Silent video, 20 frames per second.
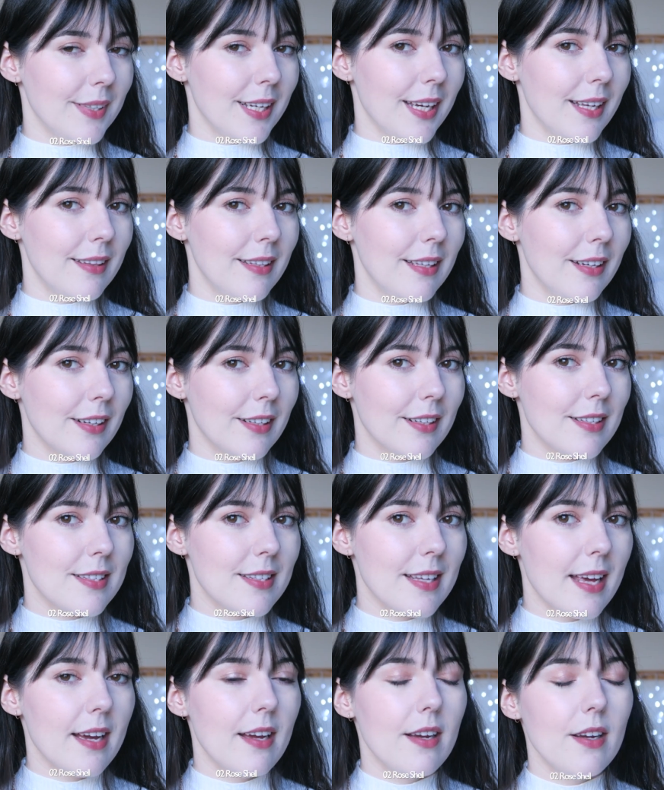and there it is
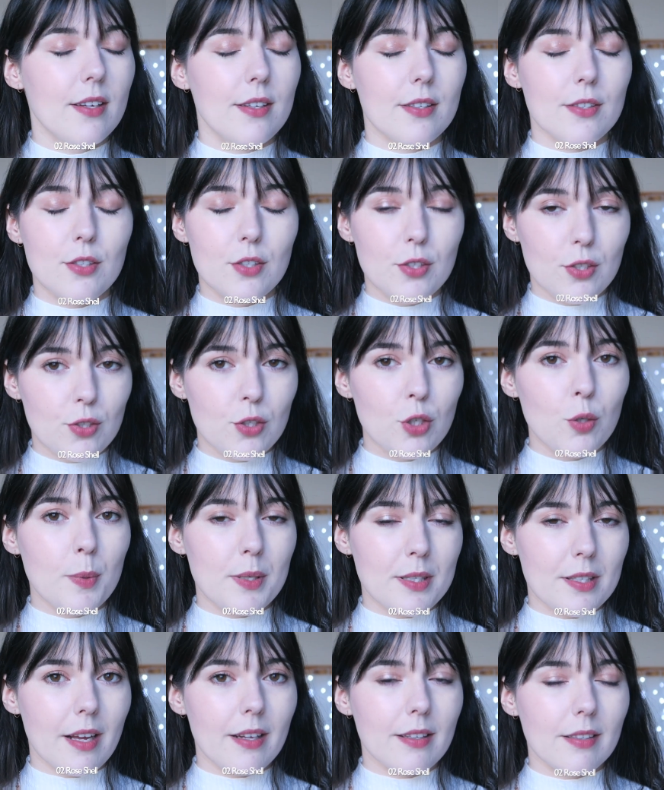there.
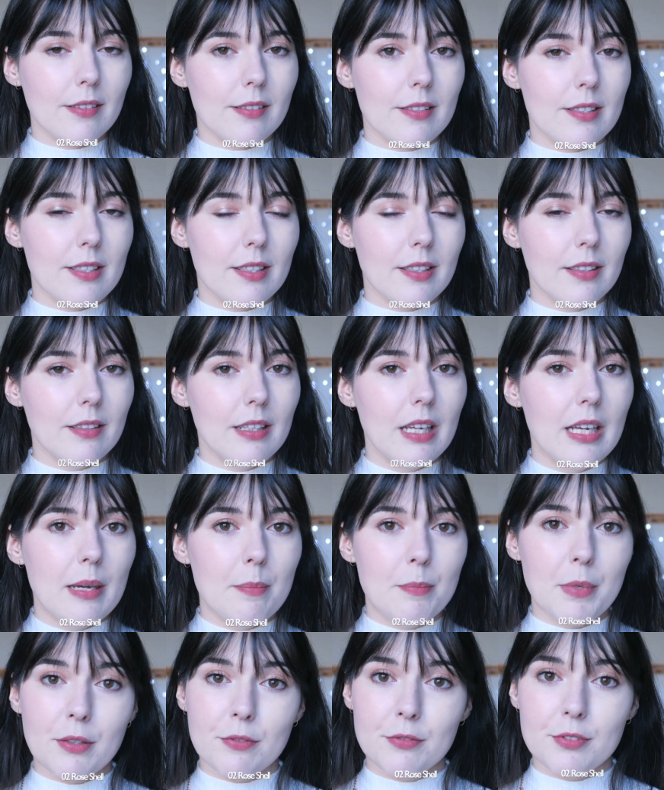Super subtle still
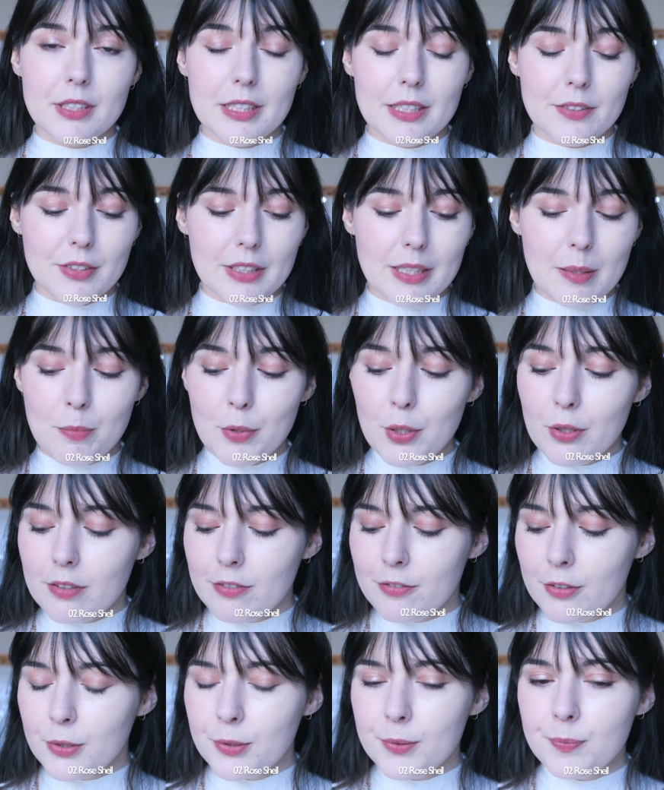but really, really
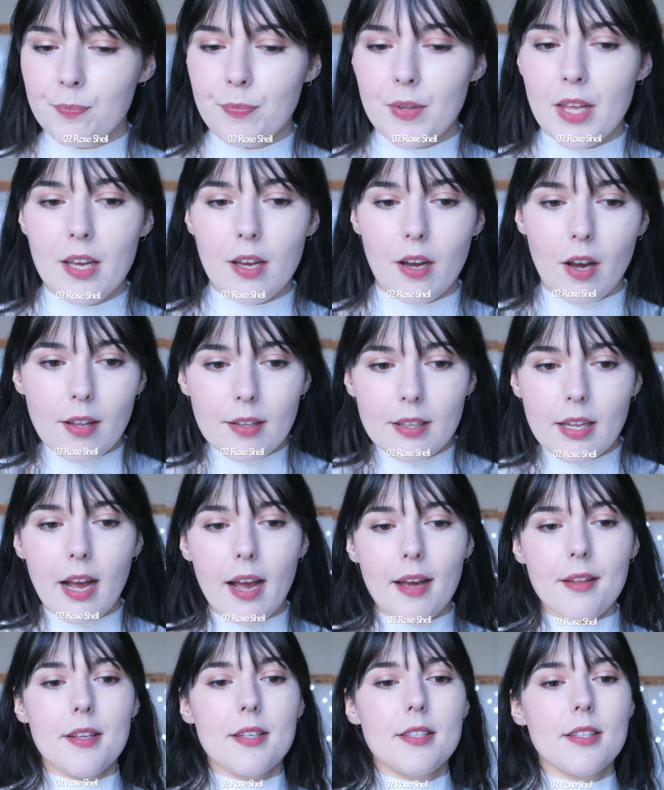beautiful. On
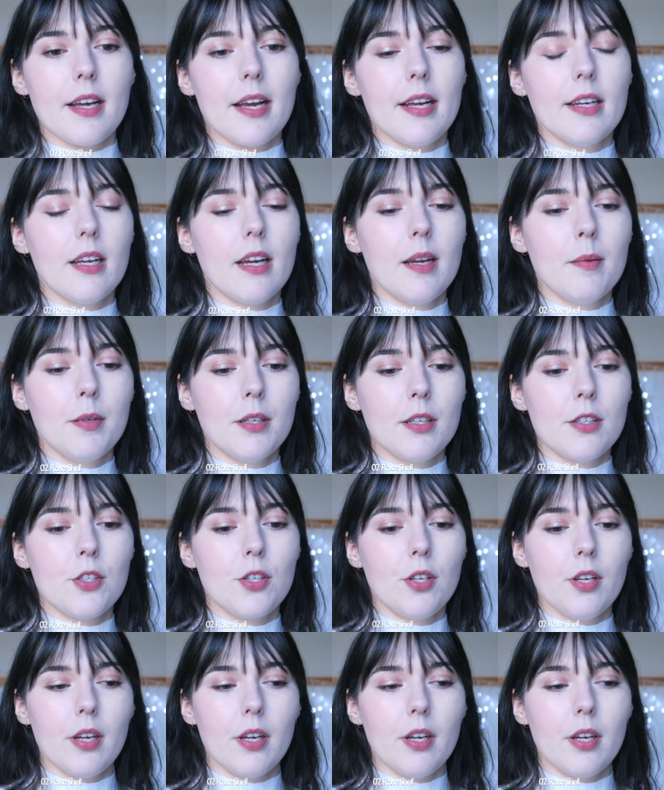the other side, I'm going to show